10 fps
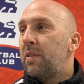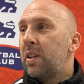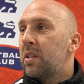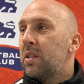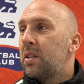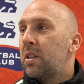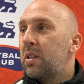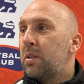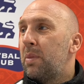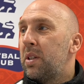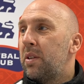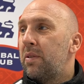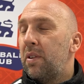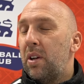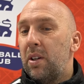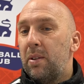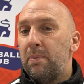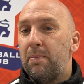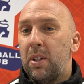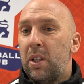I think it's massive.
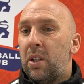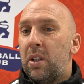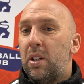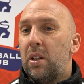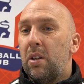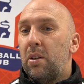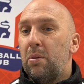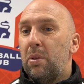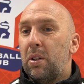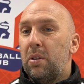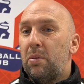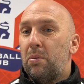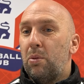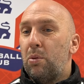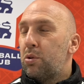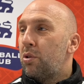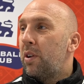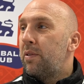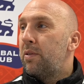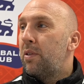We're all
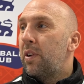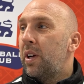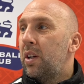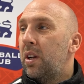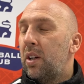striving for it.